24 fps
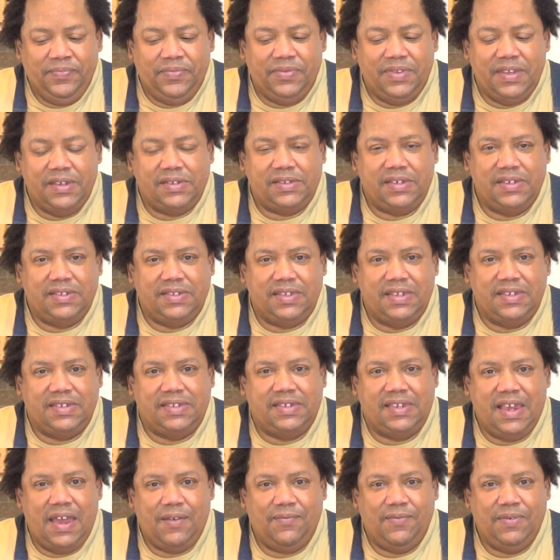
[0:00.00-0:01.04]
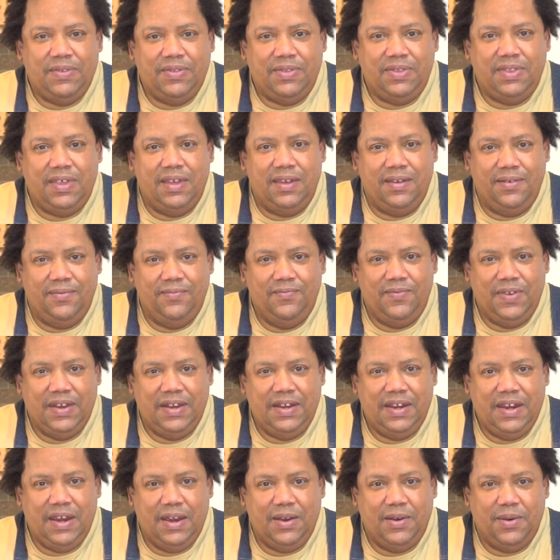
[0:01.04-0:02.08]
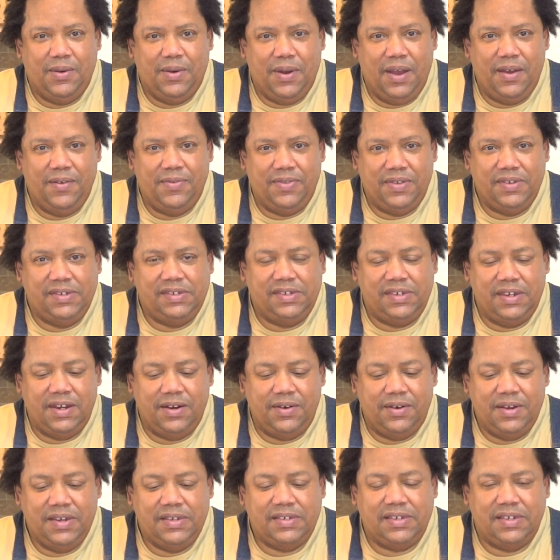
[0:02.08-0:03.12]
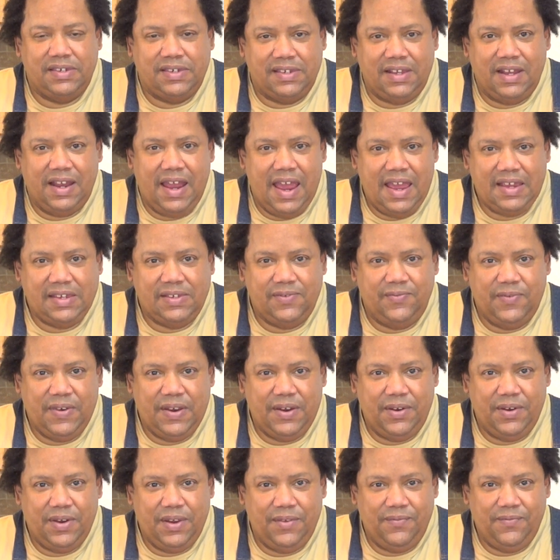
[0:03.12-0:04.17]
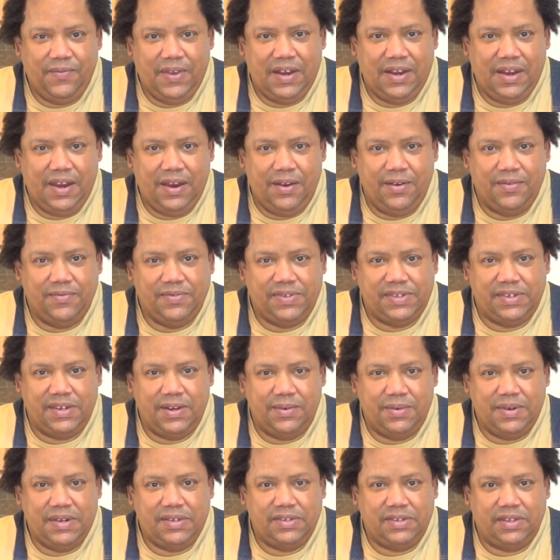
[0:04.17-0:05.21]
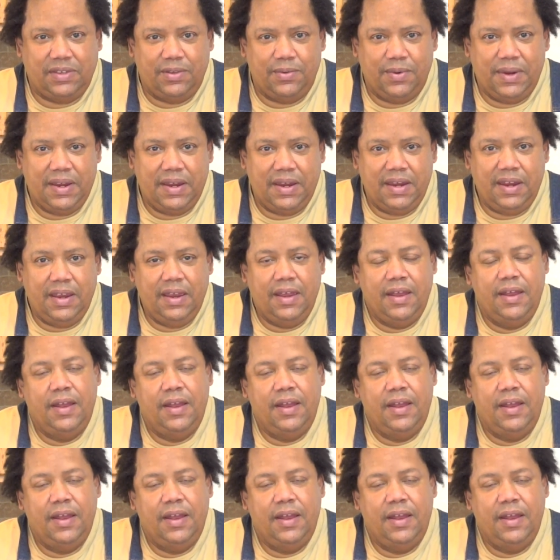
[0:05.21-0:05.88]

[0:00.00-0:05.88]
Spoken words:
This is the 7th video of the series. It's the last video of series 3.